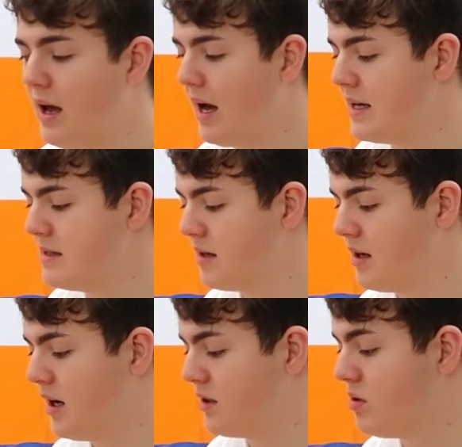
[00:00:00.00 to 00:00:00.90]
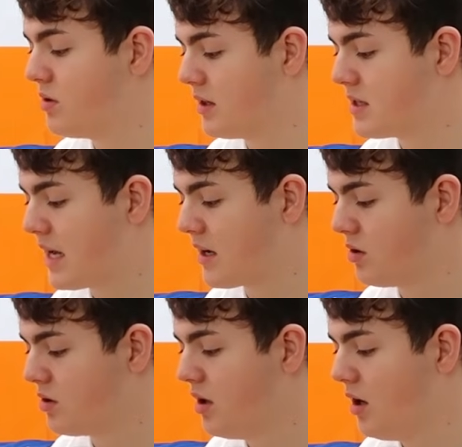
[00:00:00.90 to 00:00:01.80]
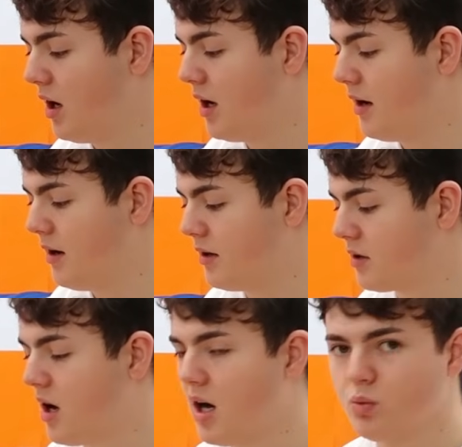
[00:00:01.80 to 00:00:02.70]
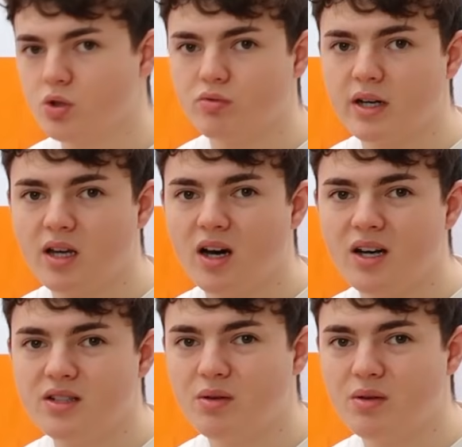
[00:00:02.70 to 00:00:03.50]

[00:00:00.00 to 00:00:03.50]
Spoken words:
And I do think the second card was a red card.